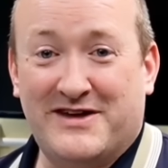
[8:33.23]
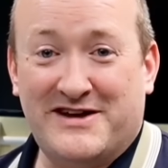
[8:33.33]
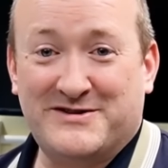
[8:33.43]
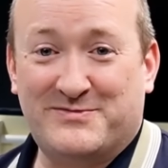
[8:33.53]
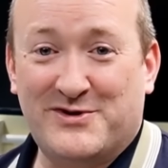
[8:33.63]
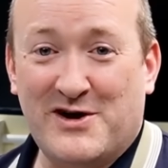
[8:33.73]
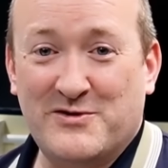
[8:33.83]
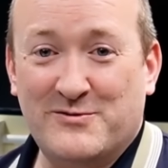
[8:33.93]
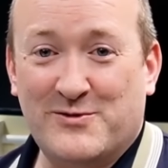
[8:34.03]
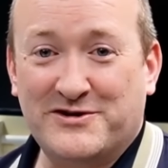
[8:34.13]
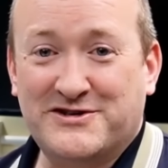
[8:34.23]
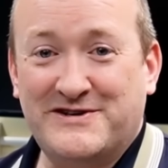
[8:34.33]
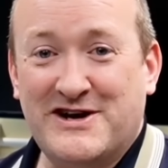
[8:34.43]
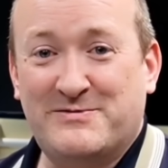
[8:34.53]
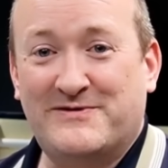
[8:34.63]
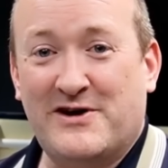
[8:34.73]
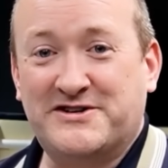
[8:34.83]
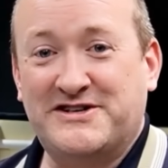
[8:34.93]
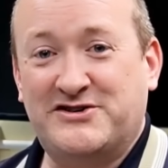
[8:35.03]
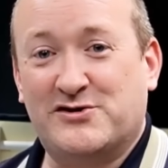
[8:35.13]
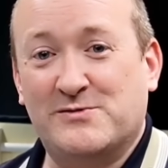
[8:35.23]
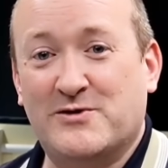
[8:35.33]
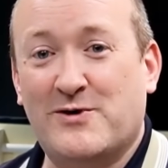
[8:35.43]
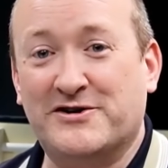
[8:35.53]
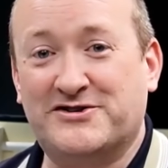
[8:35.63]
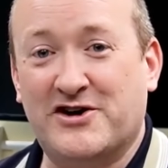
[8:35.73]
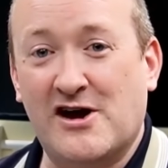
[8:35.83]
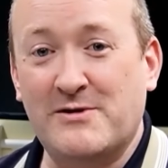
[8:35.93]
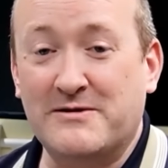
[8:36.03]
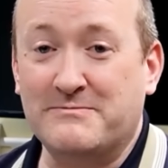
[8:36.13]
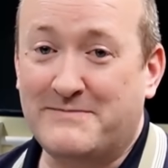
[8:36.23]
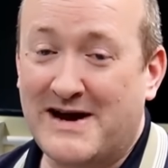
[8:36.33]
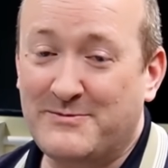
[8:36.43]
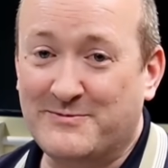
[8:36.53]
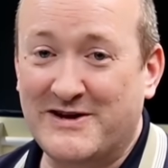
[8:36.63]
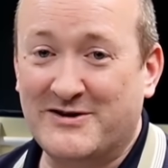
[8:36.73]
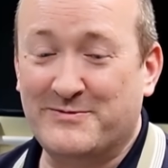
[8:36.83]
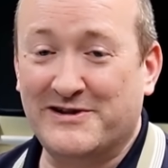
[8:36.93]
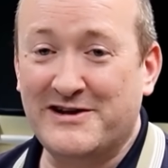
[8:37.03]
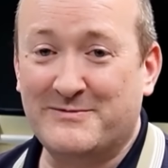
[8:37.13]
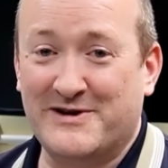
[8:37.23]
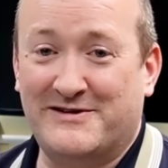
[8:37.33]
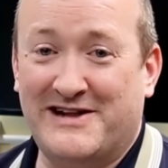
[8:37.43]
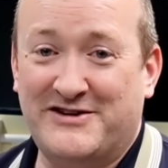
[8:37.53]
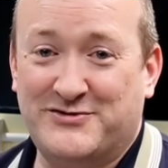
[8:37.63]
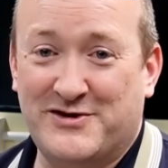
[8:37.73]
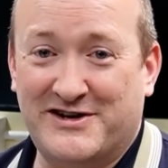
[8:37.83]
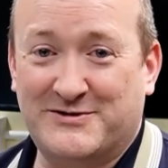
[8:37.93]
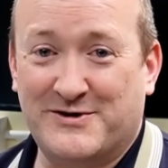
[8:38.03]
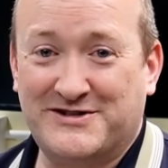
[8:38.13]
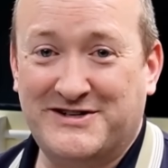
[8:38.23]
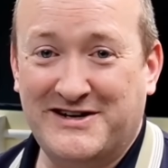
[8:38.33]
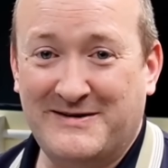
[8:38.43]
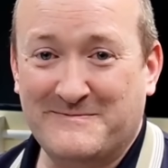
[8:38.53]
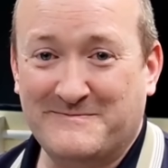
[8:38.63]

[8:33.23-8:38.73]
there's a problem. Whilst the video provides an enjoyable watch time, and maybe we'll pick up a little bit of electronics watching it,